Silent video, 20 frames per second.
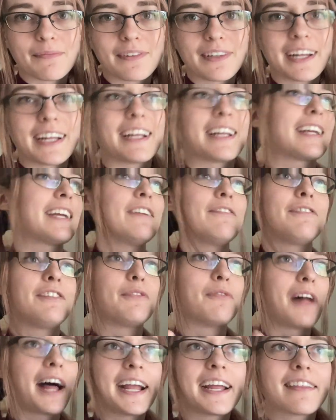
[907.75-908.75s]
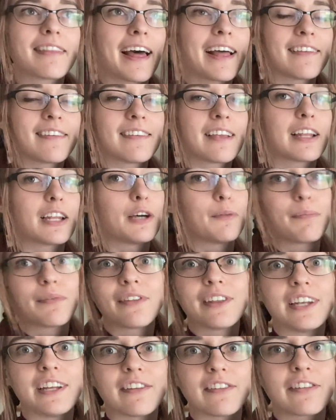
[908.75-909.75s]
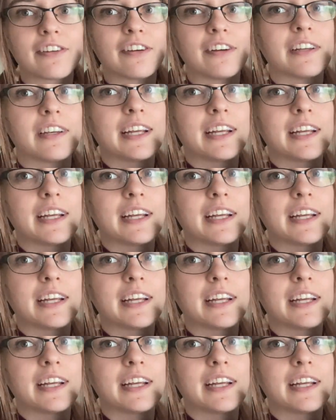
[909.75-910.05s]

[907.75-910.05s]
Like if you like that setup, then it's good.